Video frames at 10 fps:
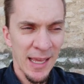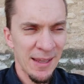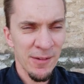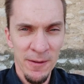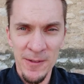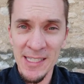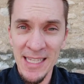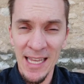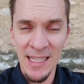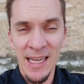Even if it's
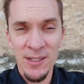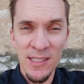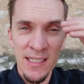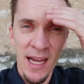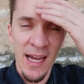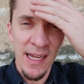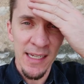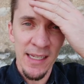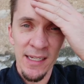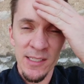slightly outside
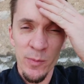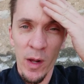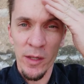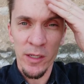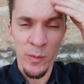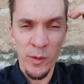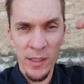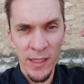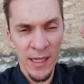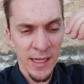in a smaller
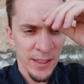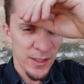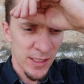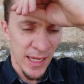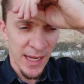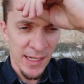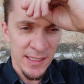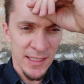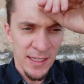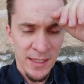community, I understand.